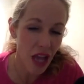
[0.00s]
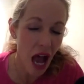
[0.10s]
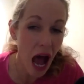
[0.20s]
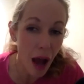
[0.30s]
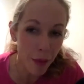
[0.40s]

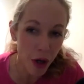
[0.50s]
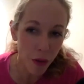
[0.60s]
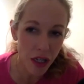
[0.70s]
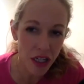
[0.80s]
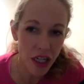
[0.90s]
armor,
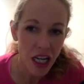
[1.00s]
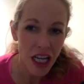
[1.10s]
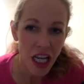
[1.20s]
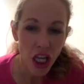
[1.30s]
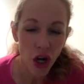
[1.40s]
which,
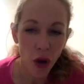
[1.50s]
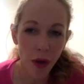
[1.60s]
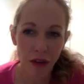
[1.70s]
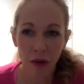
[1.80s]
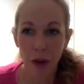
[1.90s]
I
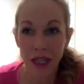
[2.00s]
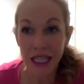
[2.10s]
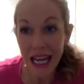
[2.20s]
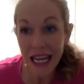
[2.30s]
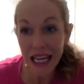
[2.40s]
want everyone to
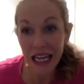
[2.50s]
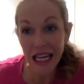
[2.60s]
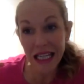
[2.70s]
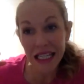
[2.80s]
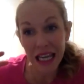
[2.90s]
hear,
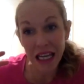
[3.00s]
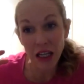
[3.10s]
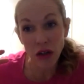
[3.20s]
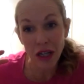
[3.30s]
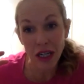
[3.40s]
is that
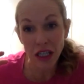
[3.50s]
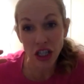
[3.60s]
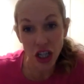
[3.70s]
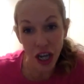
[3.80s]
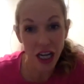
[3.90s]
you need to
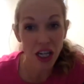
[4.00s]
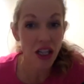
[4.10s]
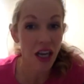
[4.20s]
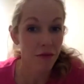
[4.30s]
change that